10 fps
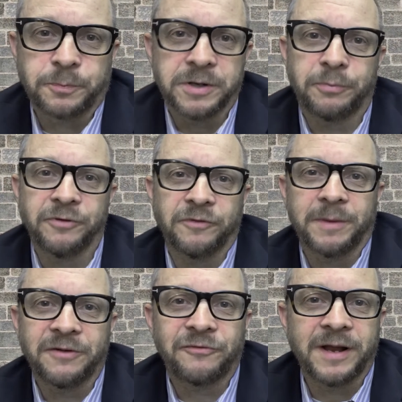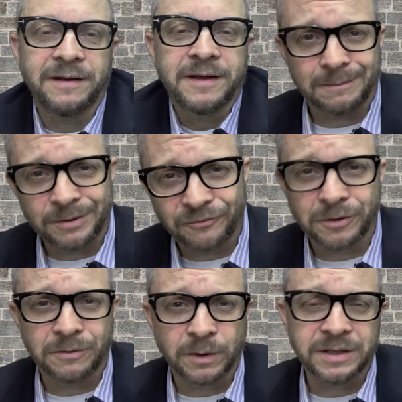pre-approval, my friend, before
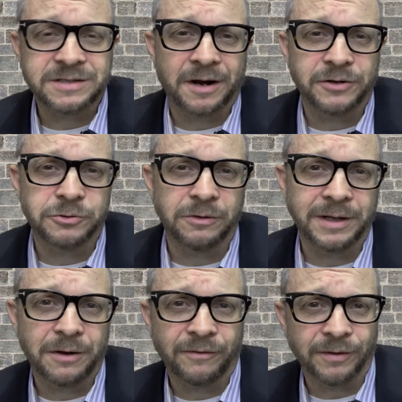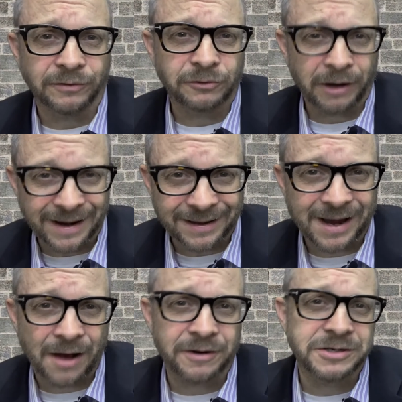you really start drooling over those granite
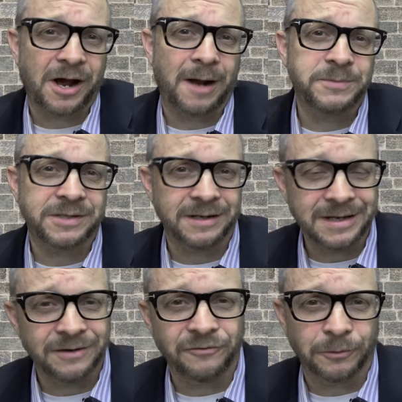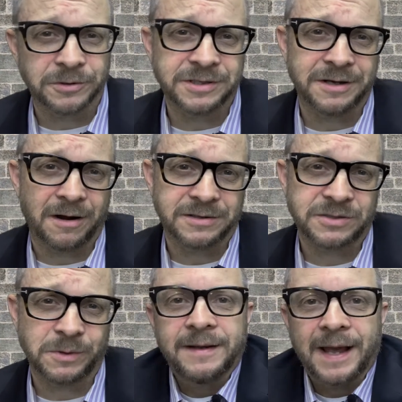countertops and heated floors in the
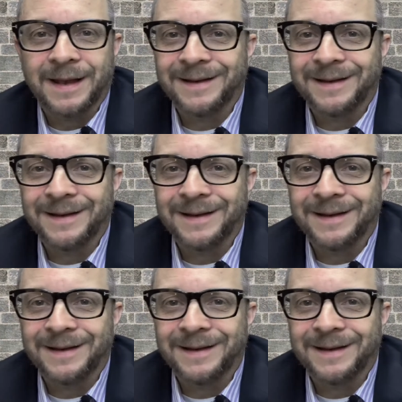ensuite. And